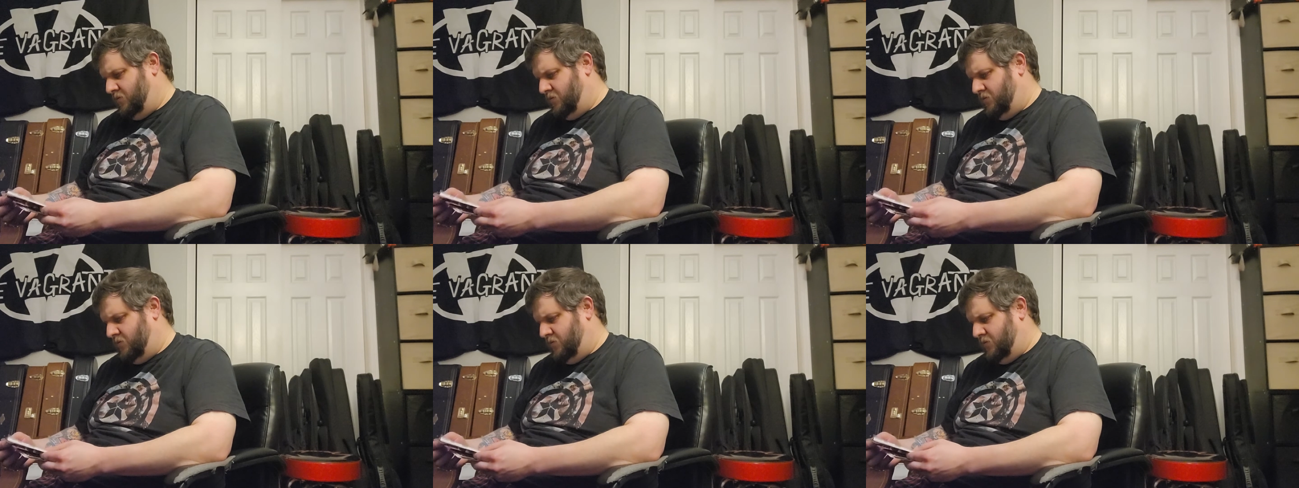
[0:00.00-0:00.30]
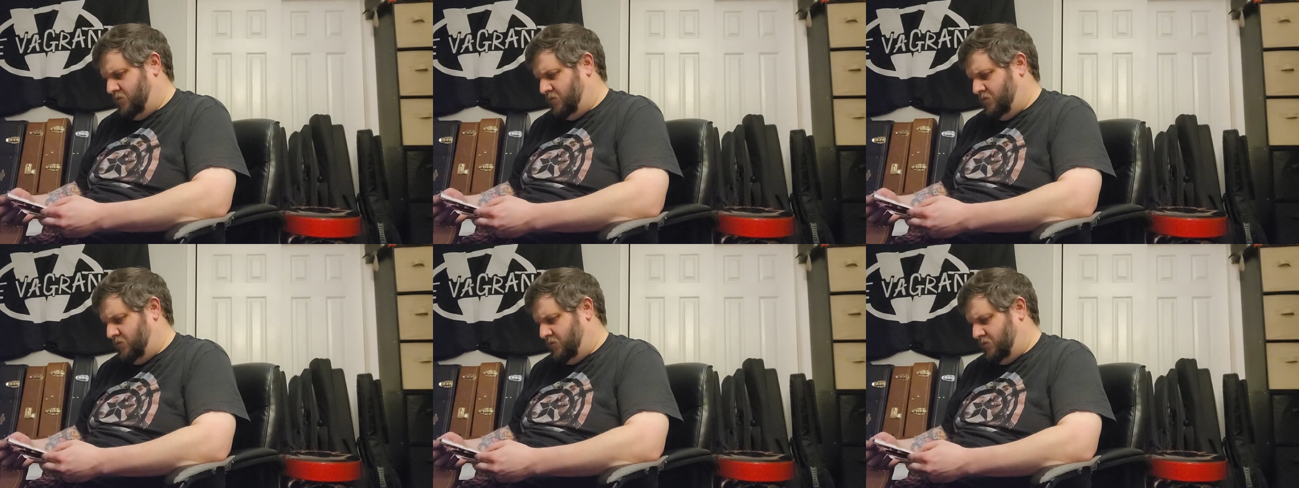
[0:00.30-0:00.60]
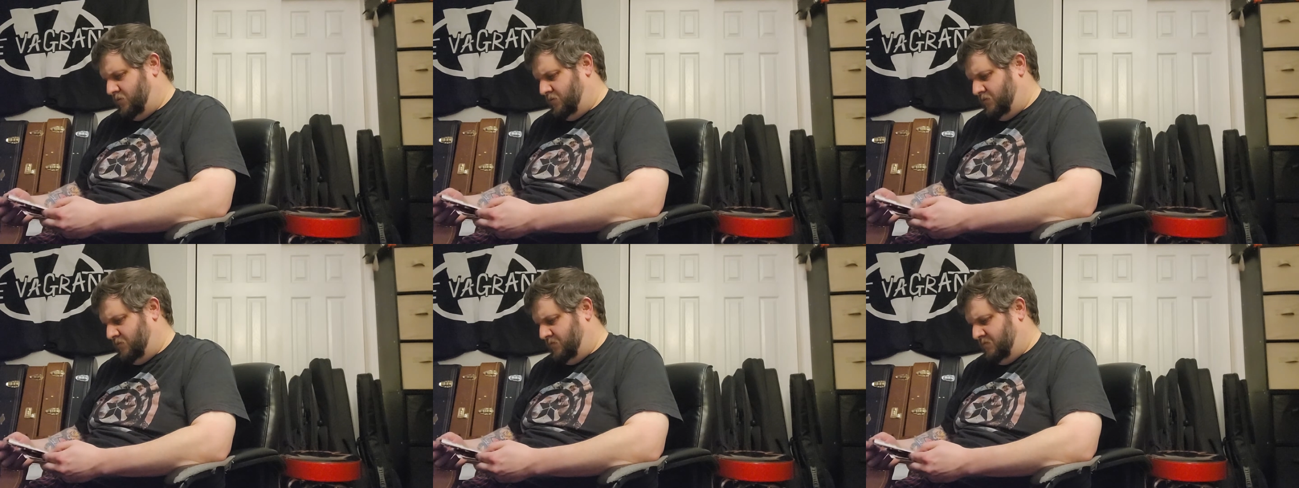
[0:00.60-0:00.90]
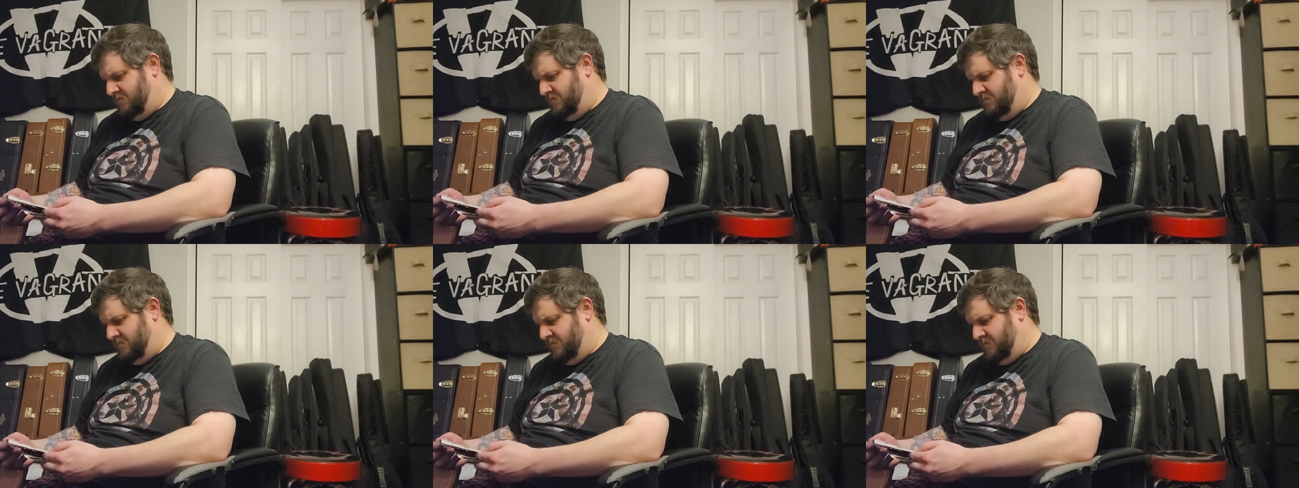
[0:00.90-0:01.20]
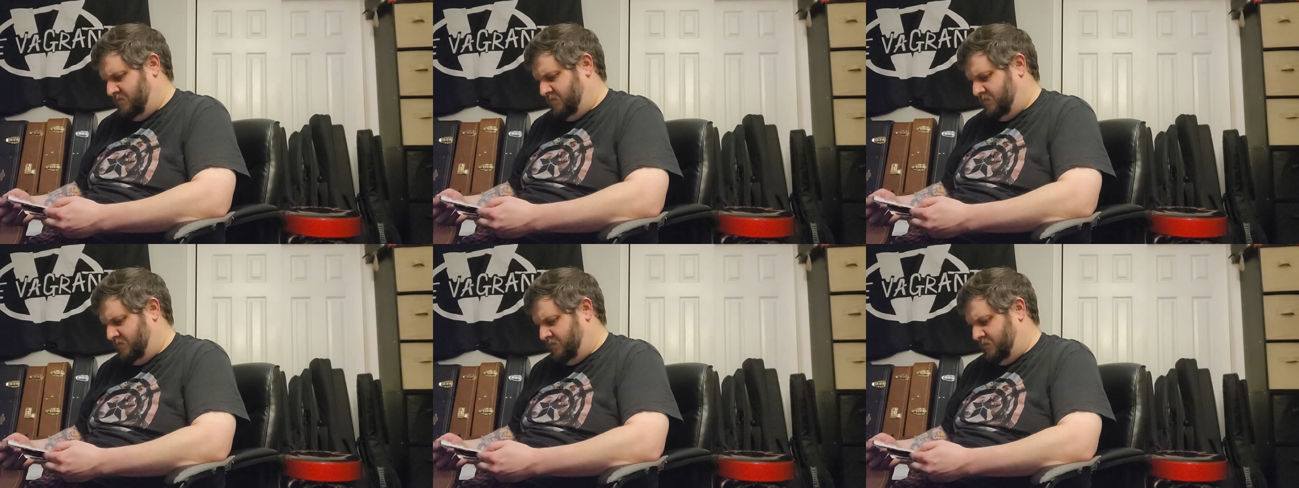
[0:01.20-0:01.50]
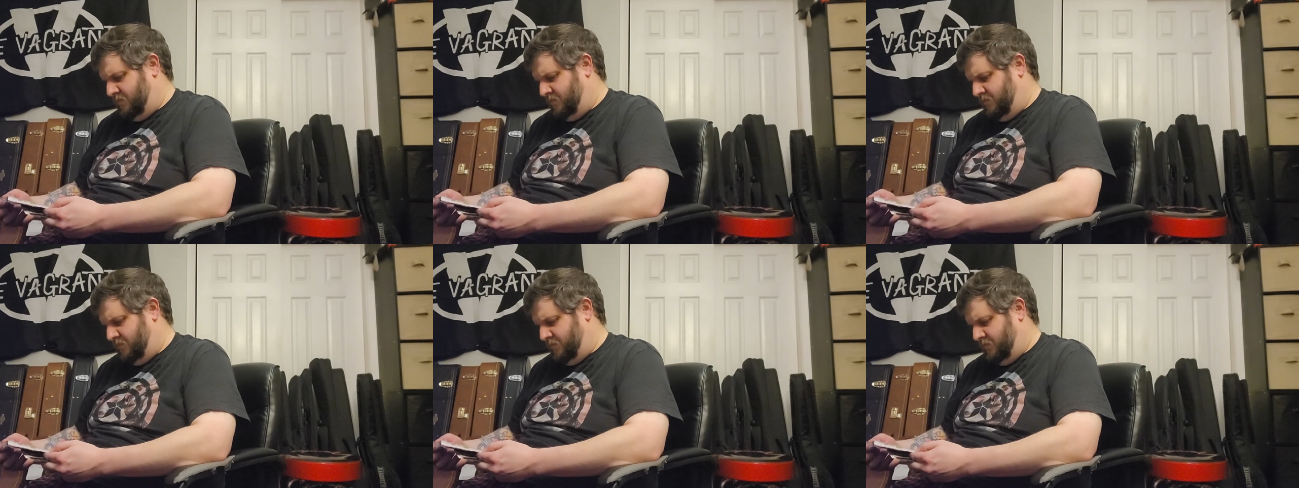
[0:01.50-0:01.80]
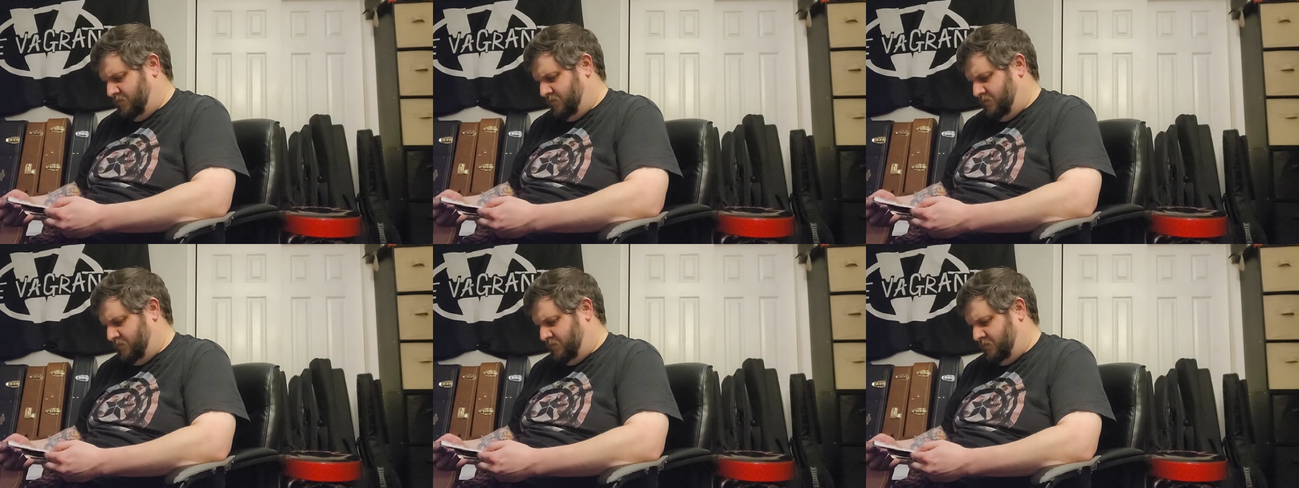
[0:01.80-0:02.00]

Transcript: (silence)